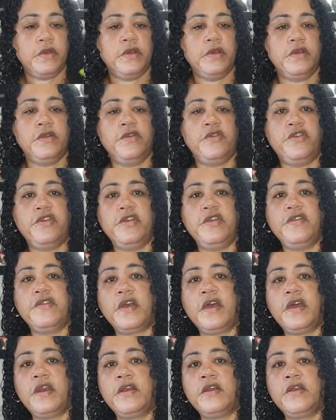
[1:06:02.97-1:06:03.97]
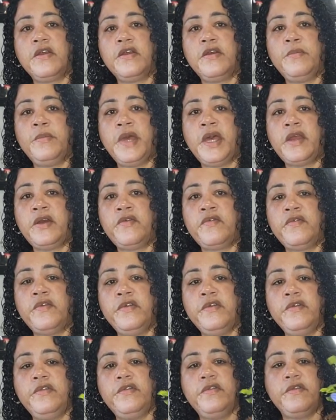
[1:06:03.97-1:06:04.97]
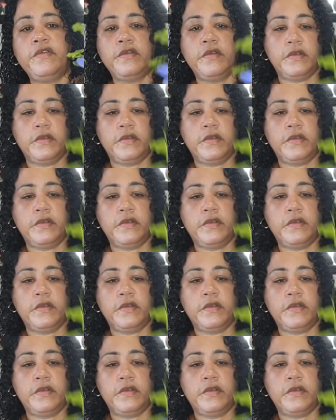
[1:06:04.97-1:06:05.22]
and she's got a good amount of roots.